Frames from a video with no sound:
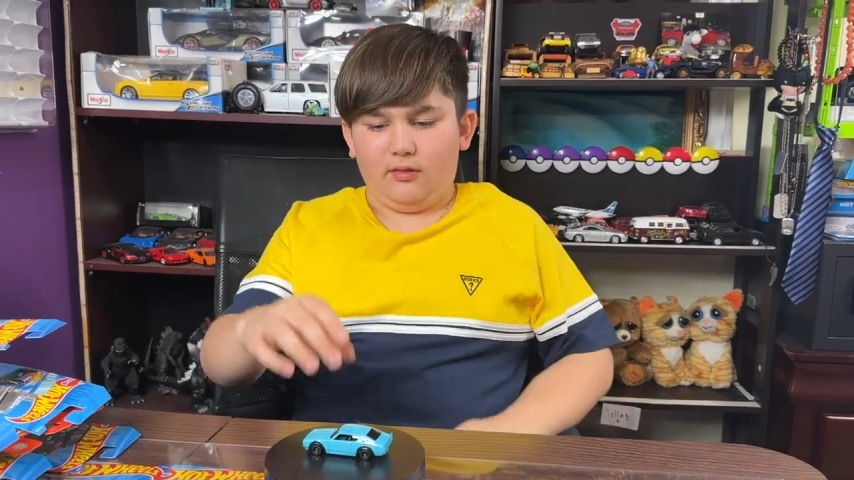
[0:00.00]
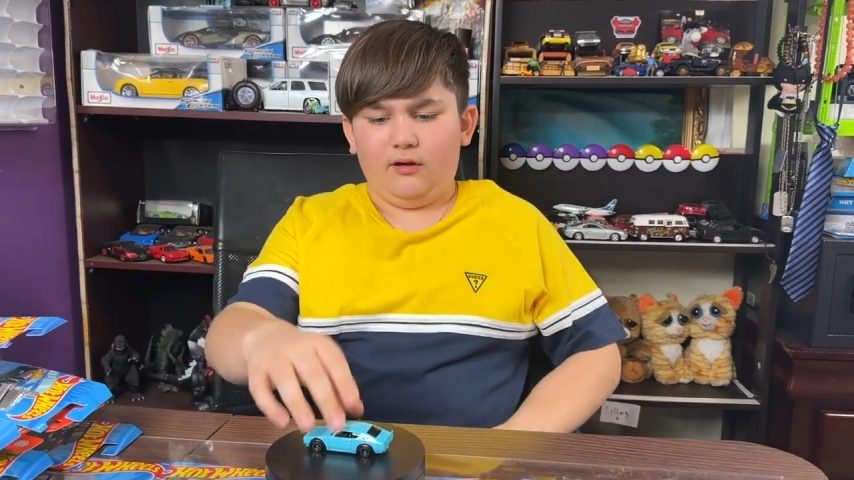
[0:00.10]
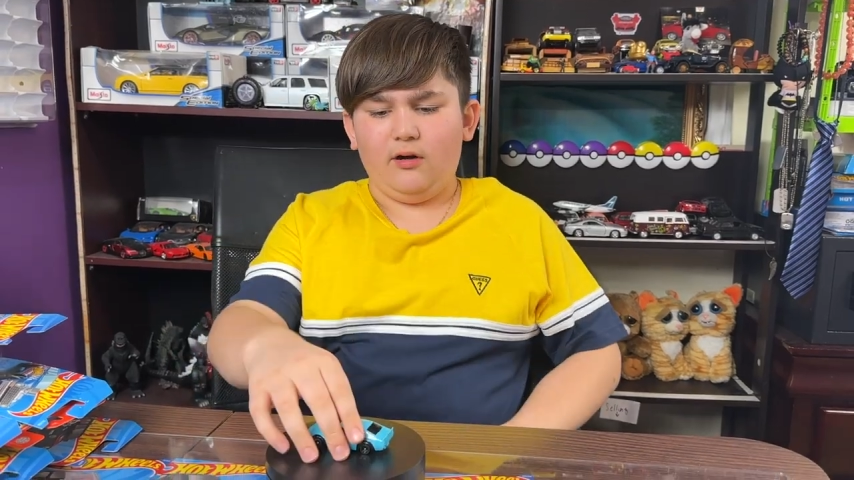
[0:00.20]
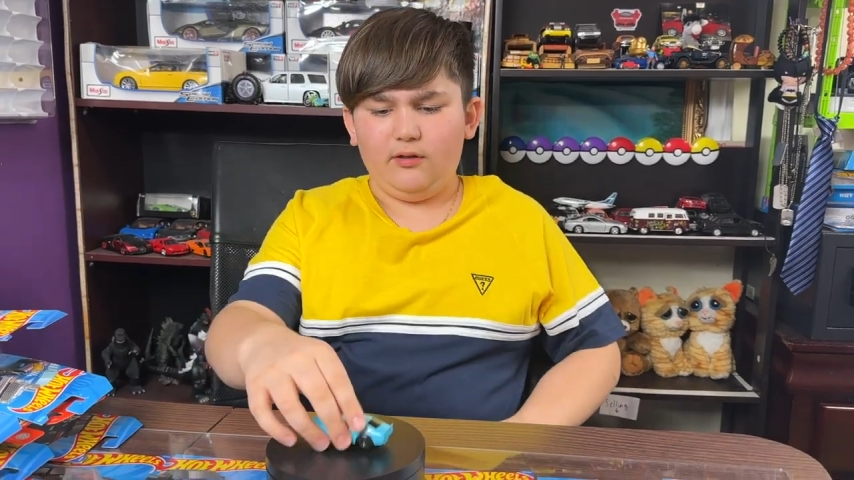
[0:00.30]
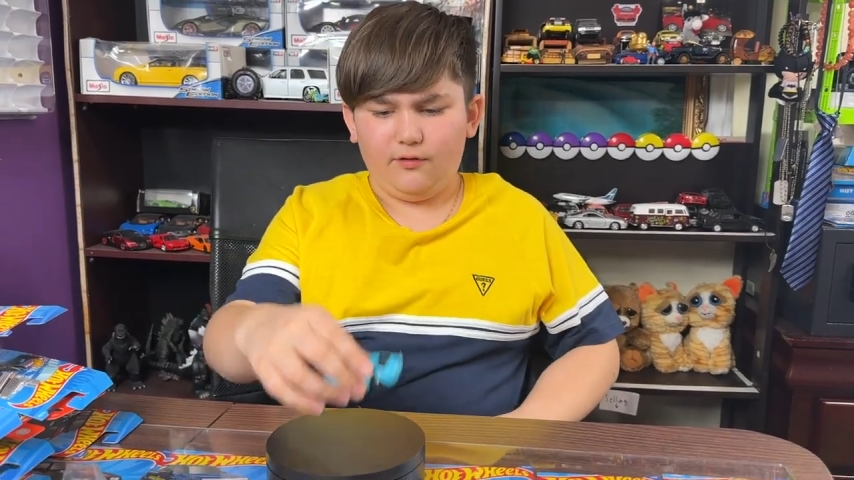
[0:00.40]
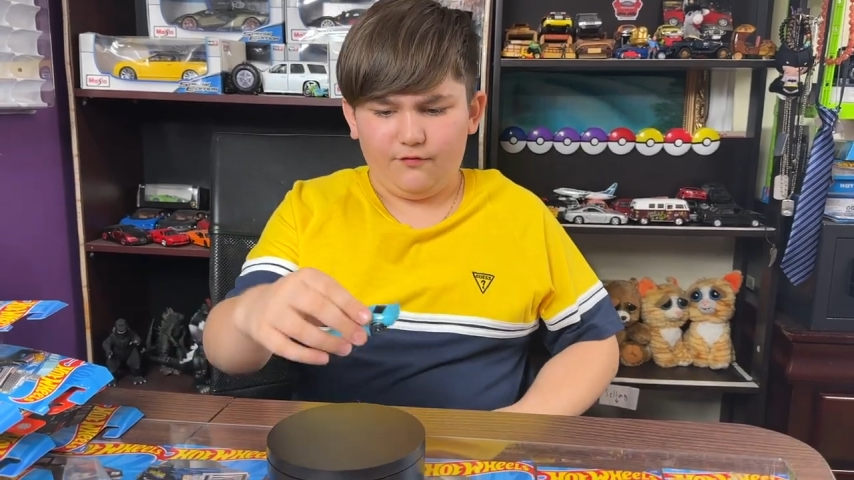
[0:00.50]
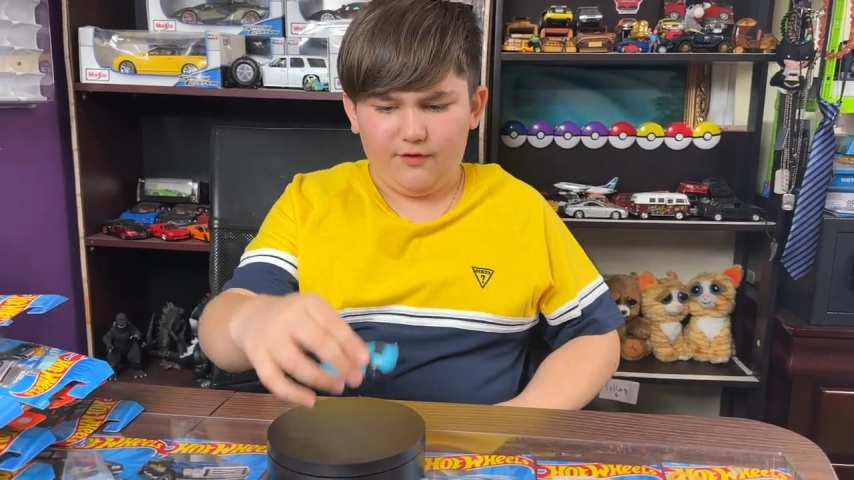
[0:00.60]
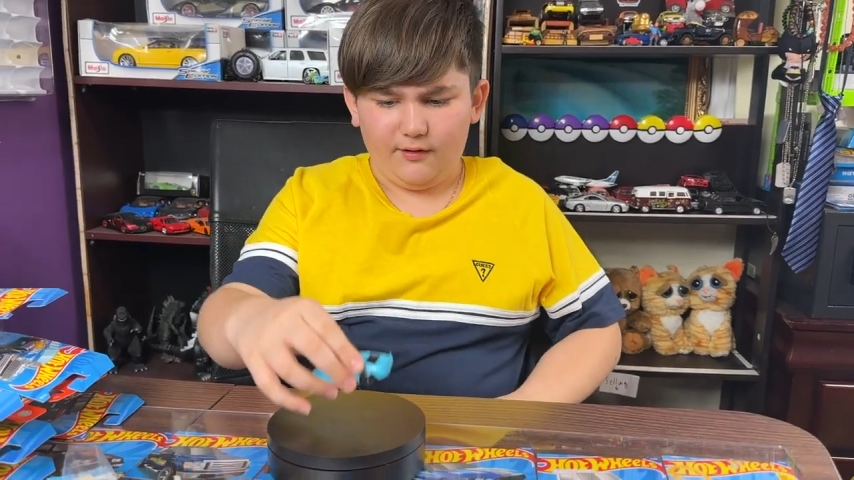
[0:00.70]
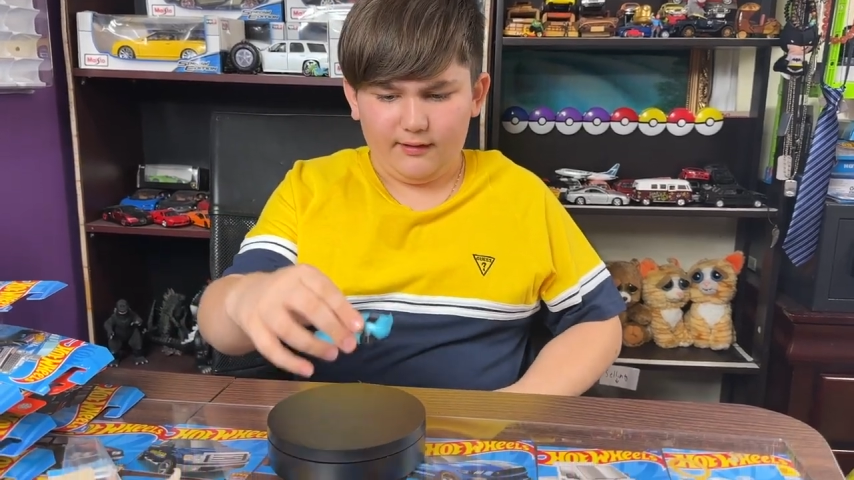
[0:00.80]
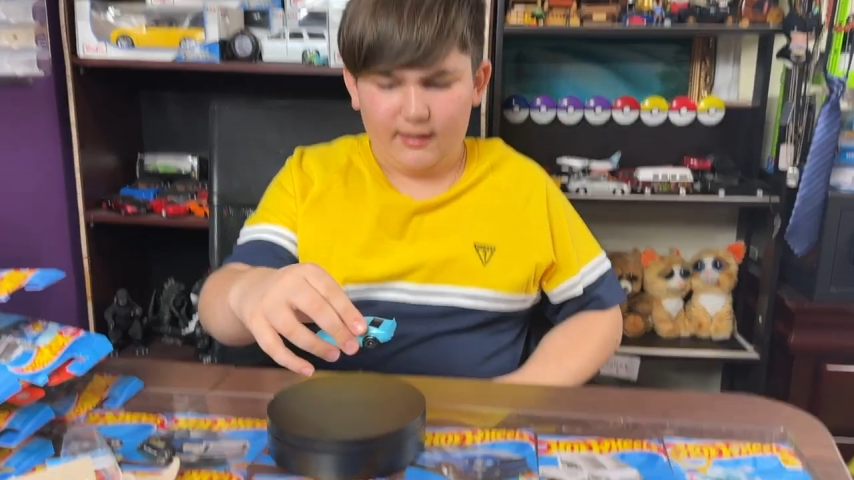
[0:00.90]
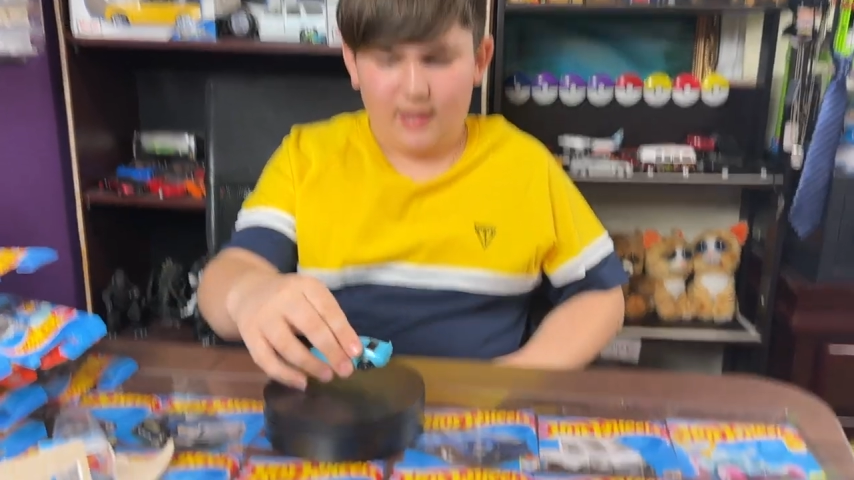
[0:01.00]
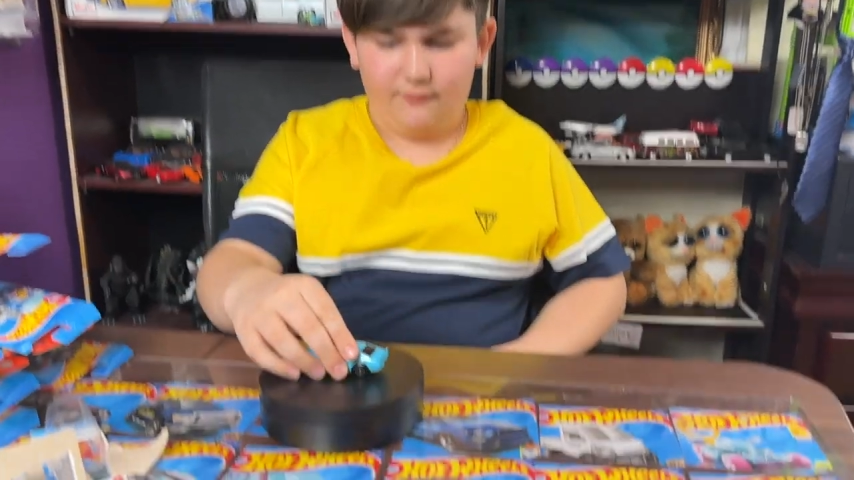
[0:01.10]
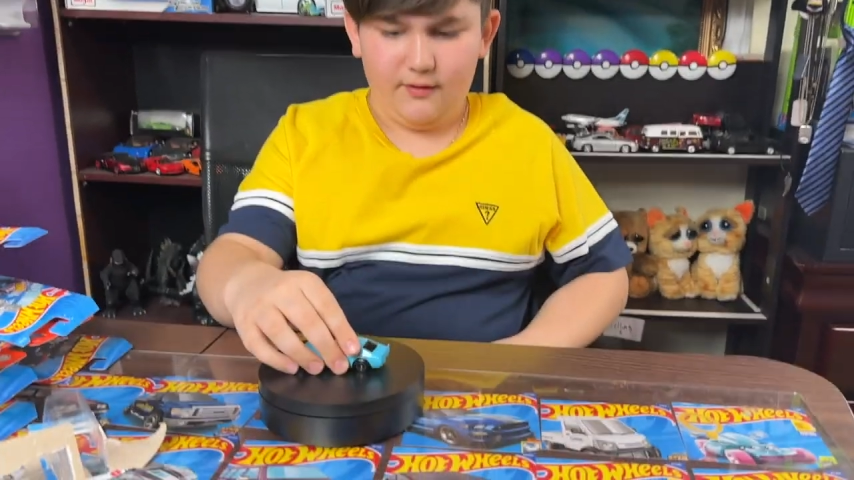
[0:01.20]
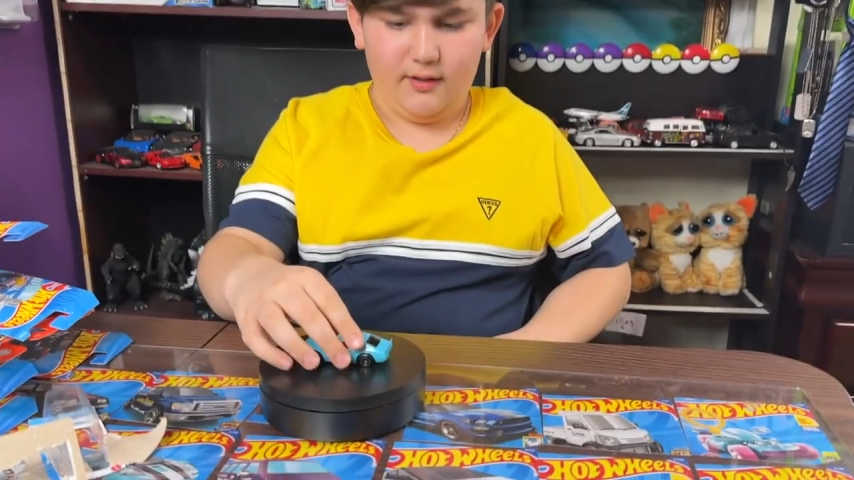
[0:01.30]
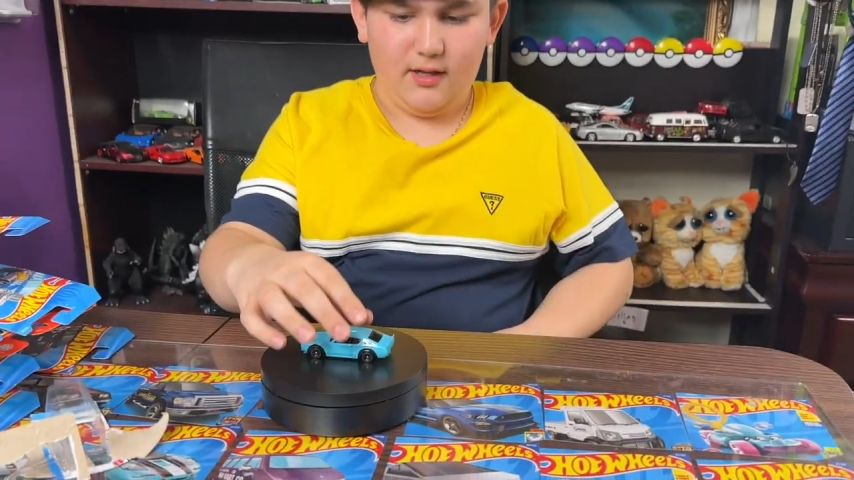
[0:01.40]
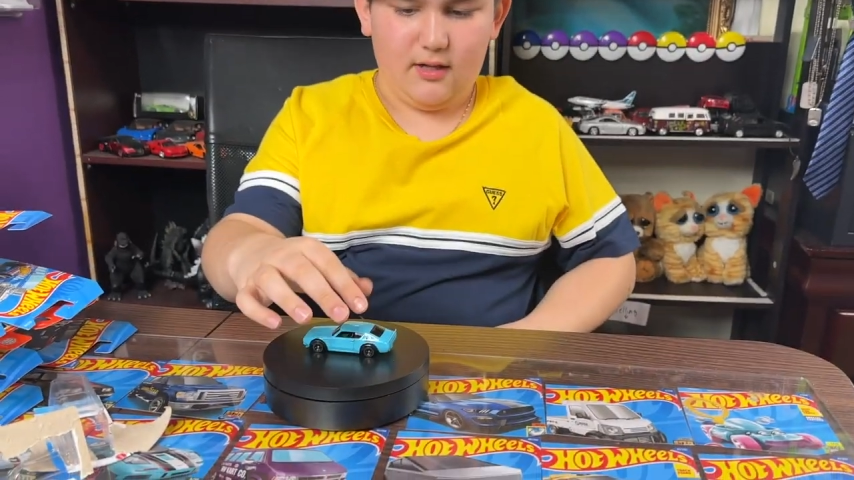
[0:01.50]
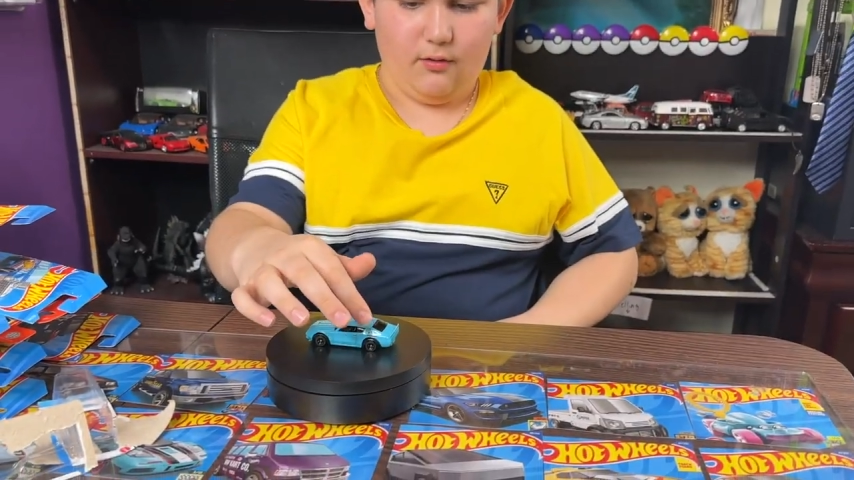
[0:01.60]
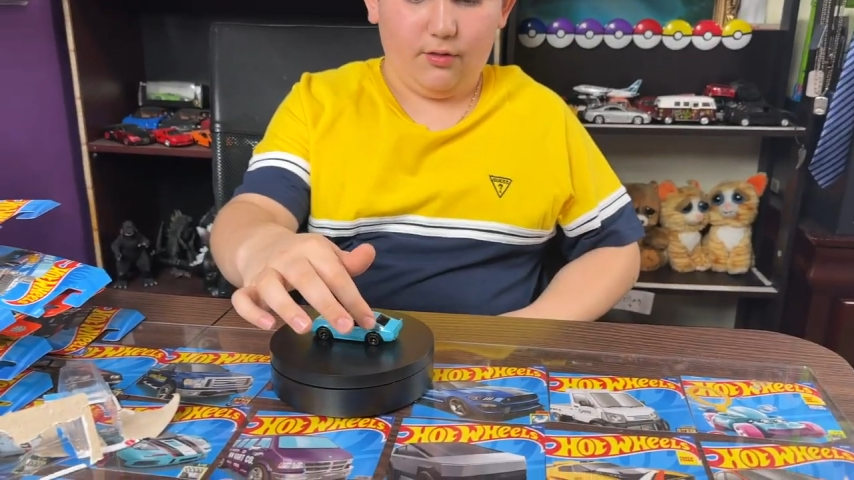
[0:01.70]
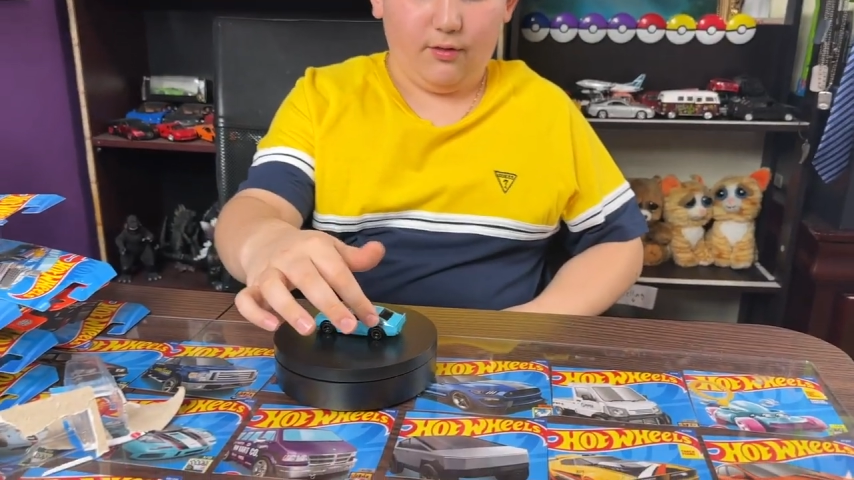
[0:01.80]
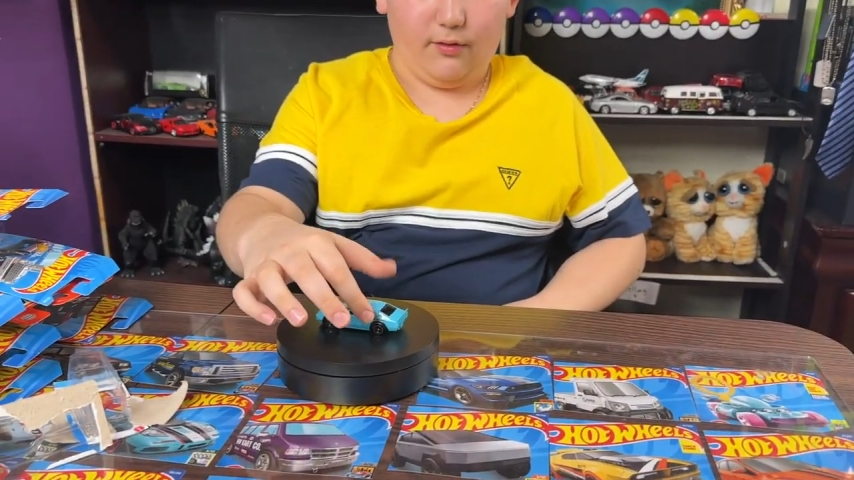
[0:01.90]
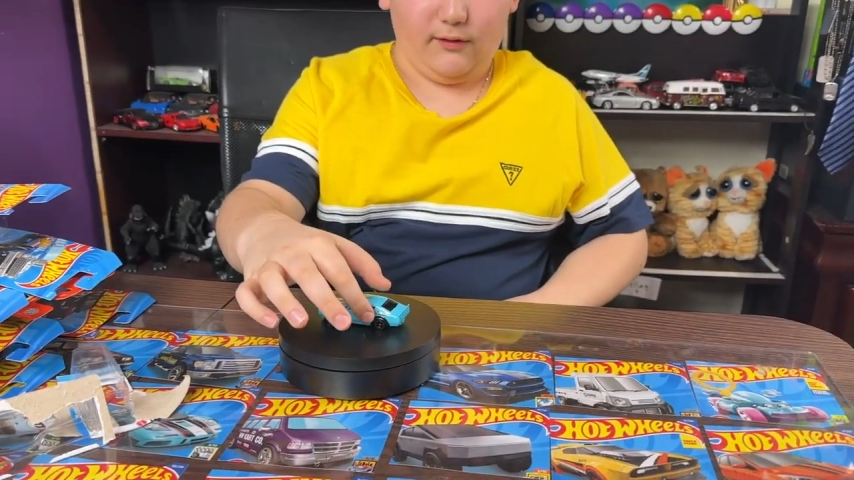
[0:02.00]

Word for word: the car is very heavy, and also says